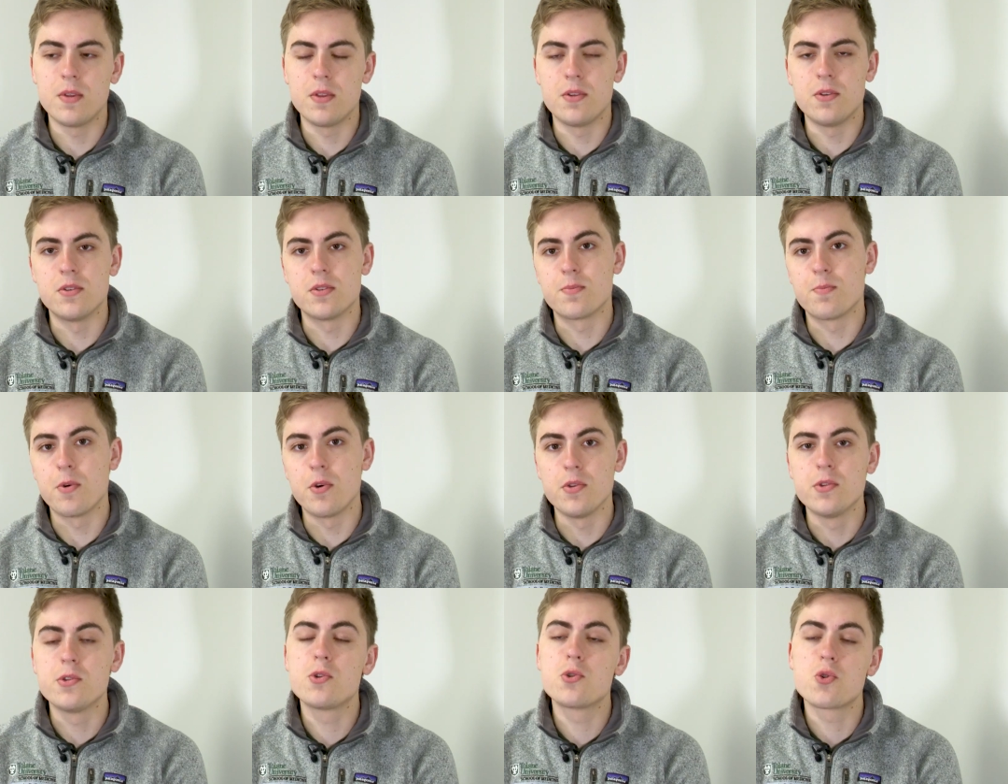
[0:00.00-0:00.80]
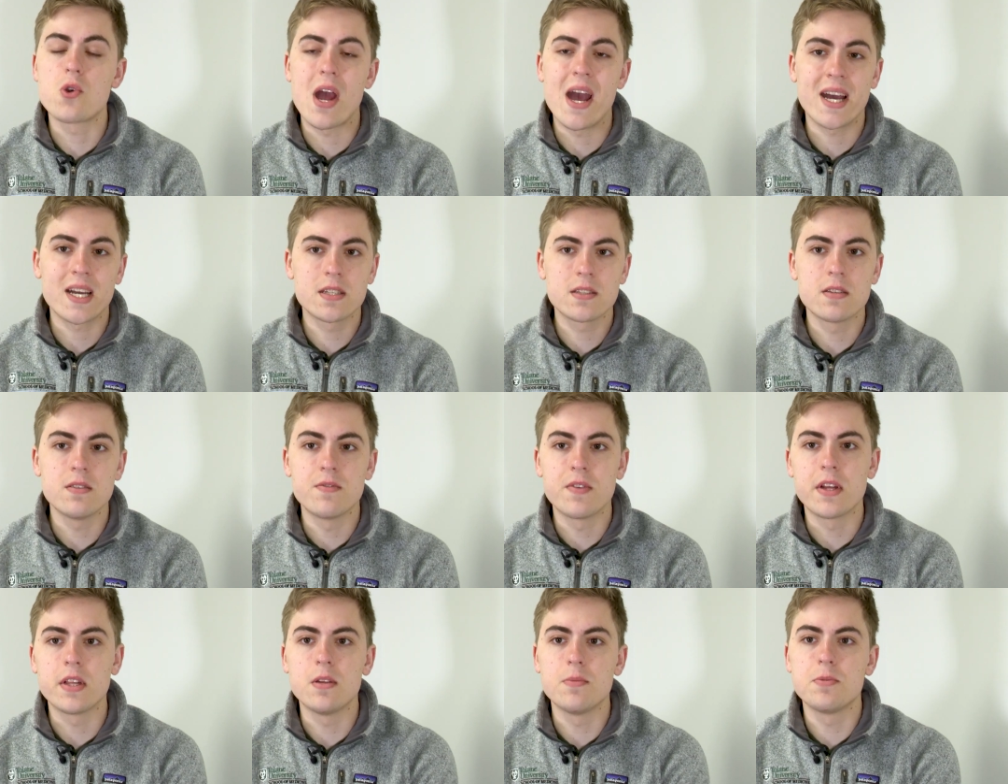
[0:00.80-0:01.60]
There's both tracks
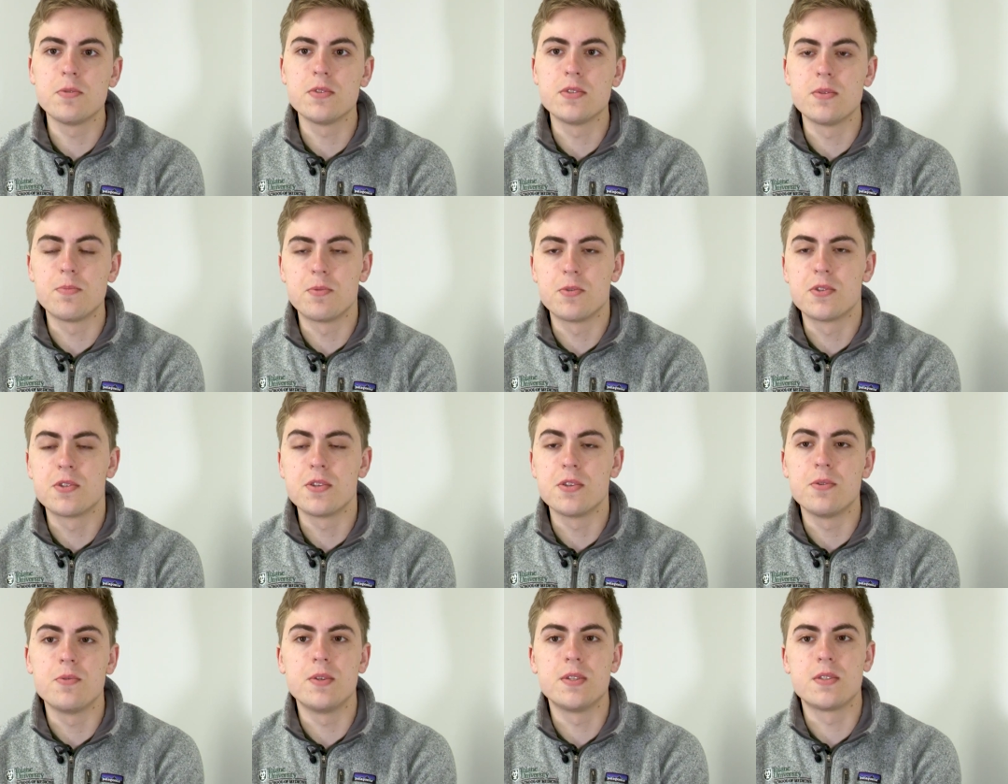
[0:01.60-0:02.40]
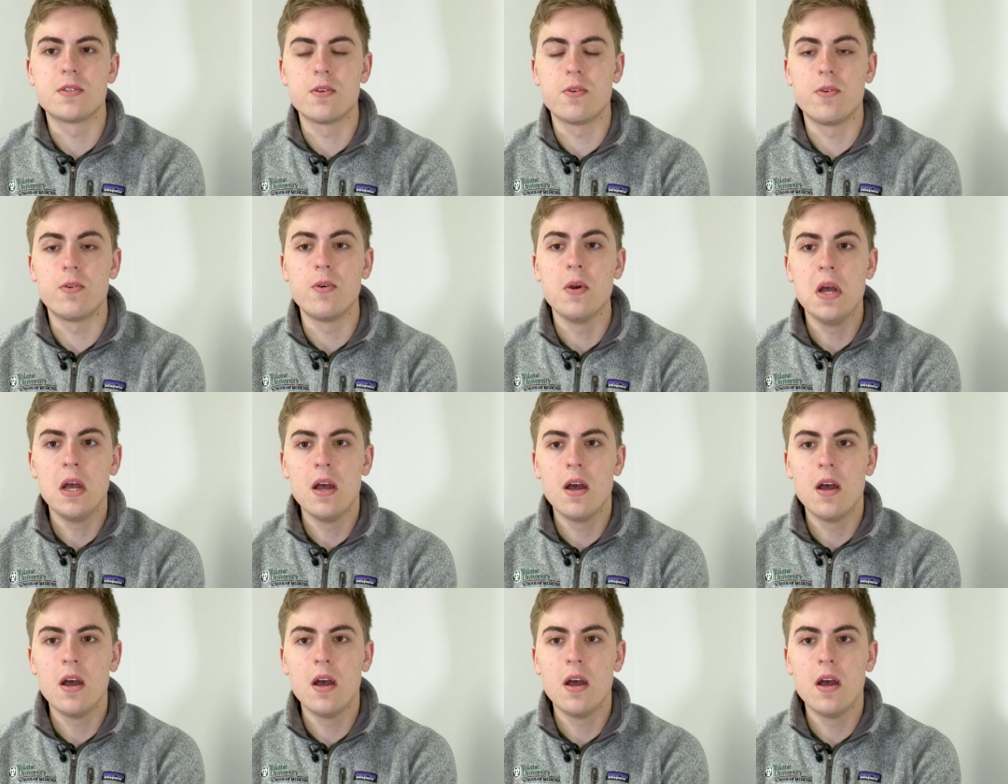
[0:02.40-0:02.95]
available to pursue, and so